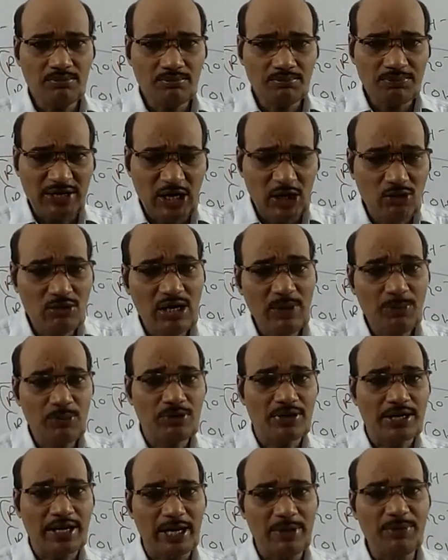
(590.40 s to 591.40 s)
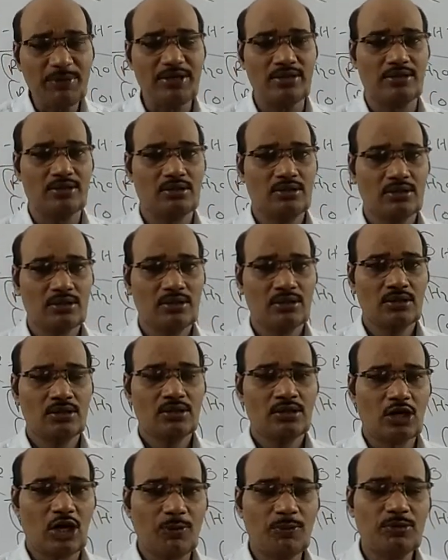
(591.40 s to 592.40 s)
value of KB
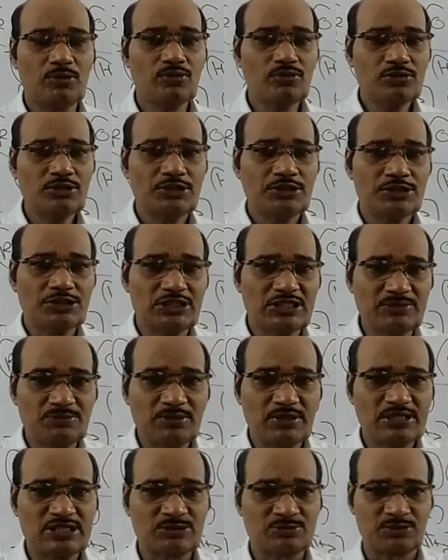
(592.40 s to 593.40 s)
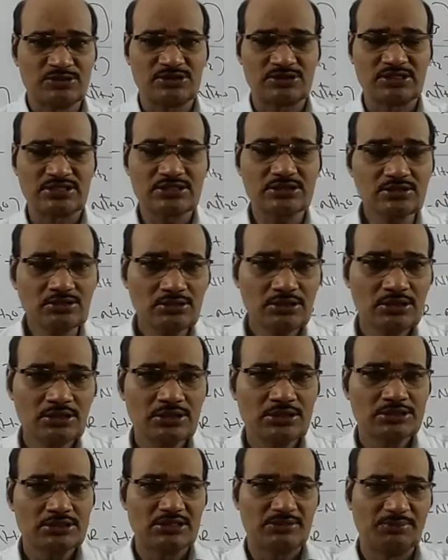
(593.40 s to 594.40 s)
of different species,
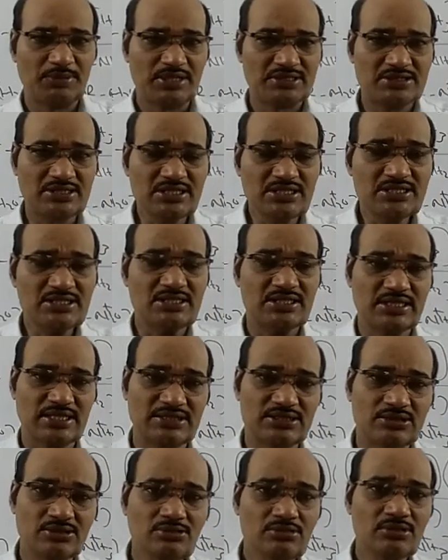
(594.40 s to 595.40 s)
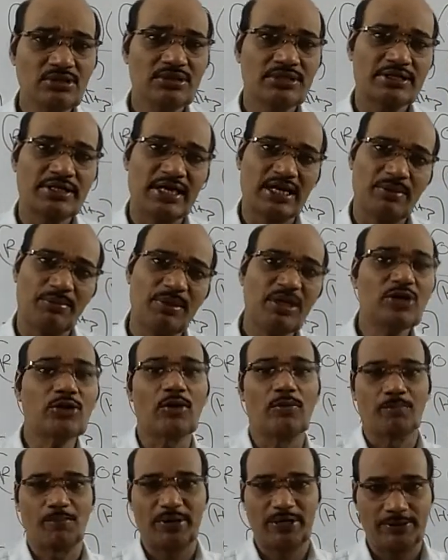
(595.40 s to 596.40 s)
the basic strength can be
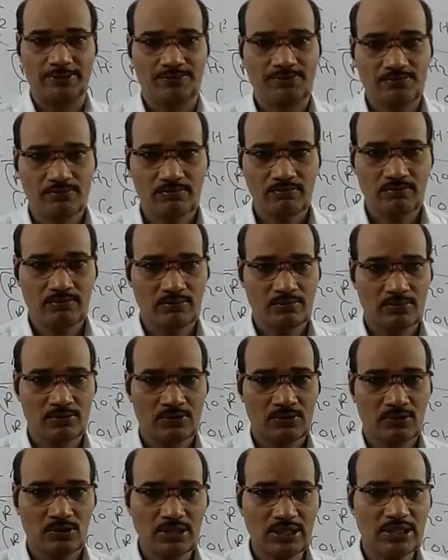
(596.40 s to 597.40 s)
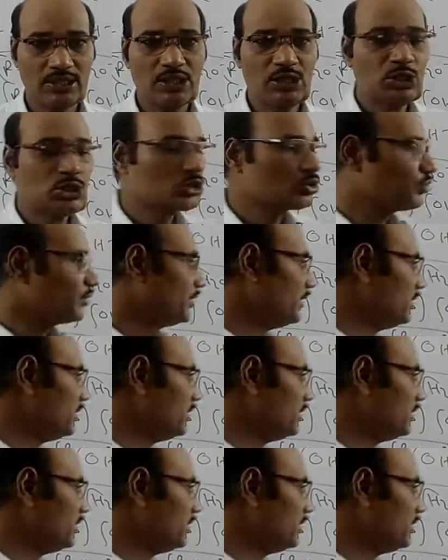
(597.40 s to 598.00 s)
compared. Okay. So